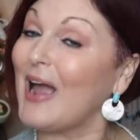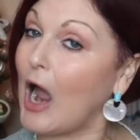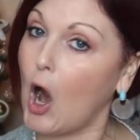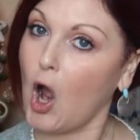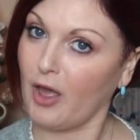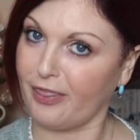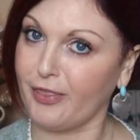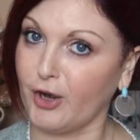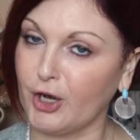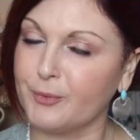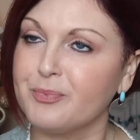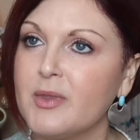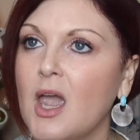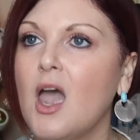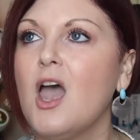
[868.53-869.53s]
author.
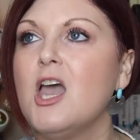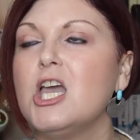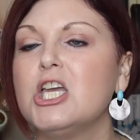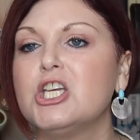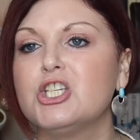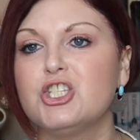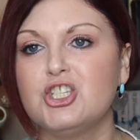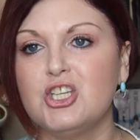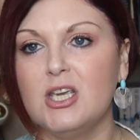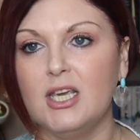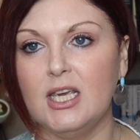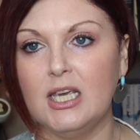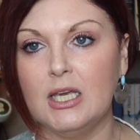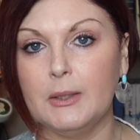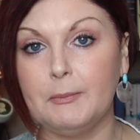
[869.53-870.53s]

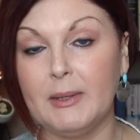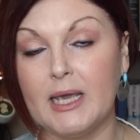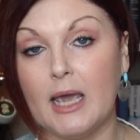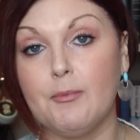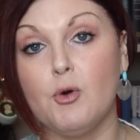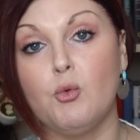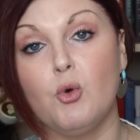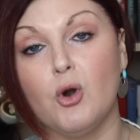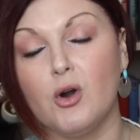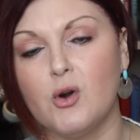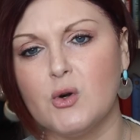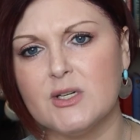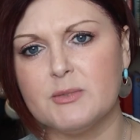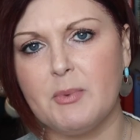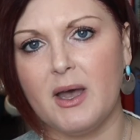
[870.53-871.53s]
She became a war
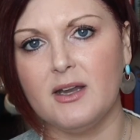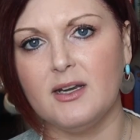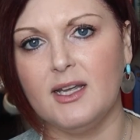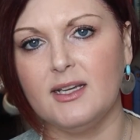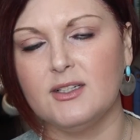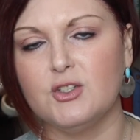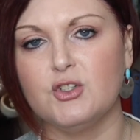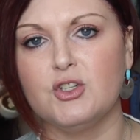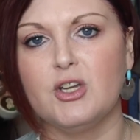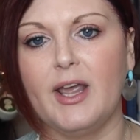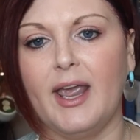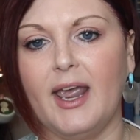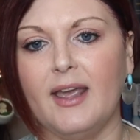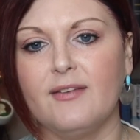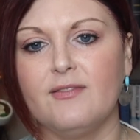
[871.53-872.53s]
correspondent
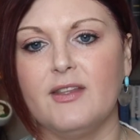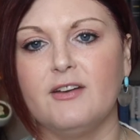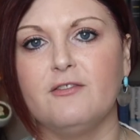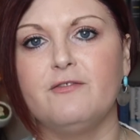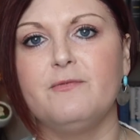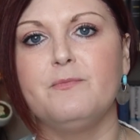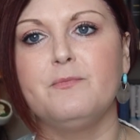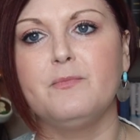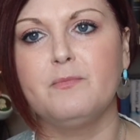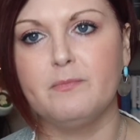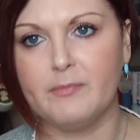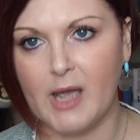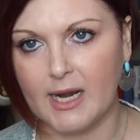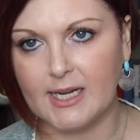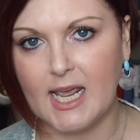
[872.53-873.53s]
and then
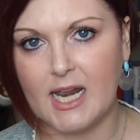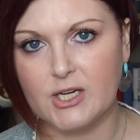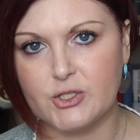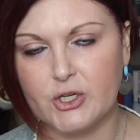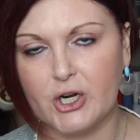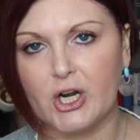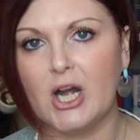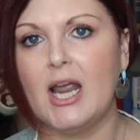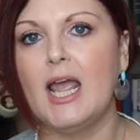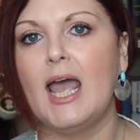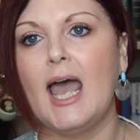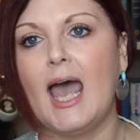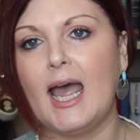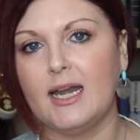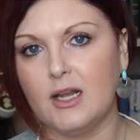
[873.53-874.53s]
got cancer,
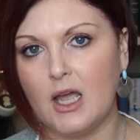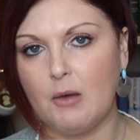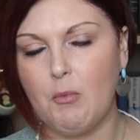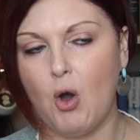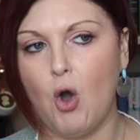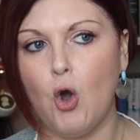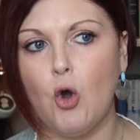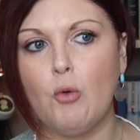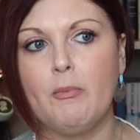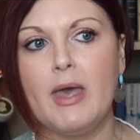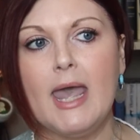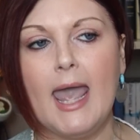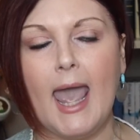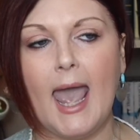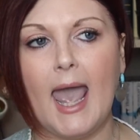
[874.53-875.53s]
had to come home,